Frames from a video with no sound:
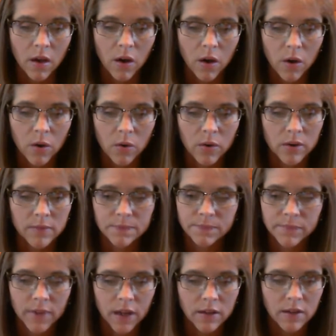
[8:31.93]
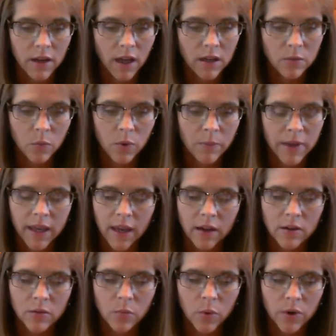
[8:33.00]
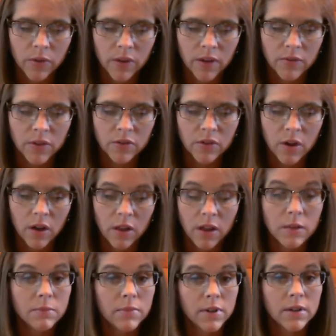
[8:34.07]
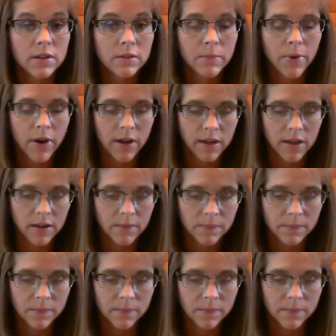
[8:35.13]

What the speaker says: Oh, none will be counted worthy of this calling but his body,